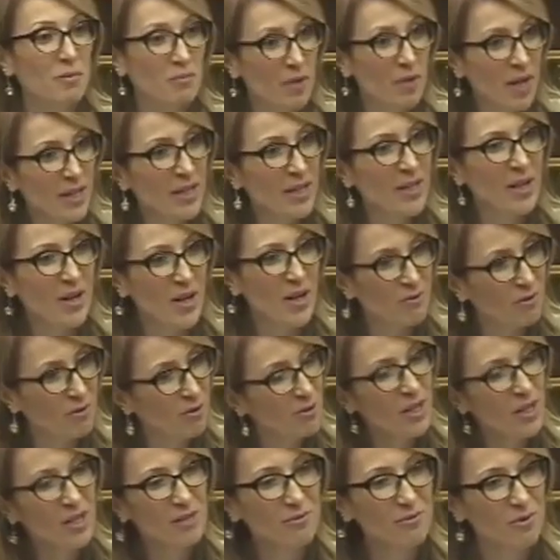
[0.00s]
you are the
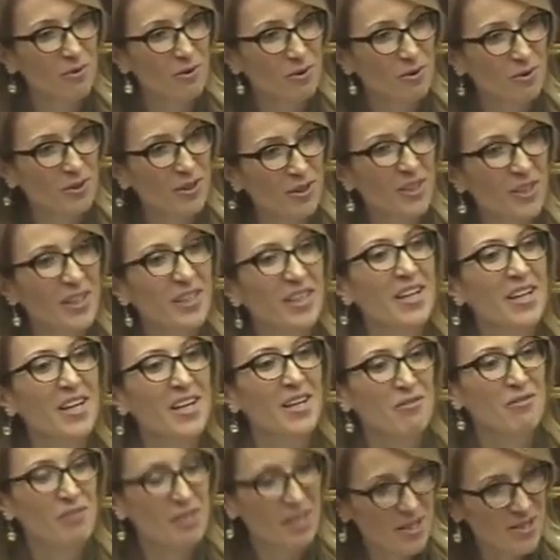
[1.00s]
majority.
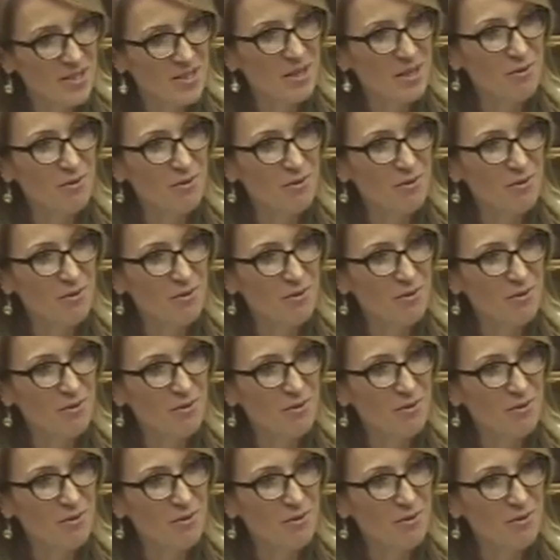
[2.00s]
Thank you.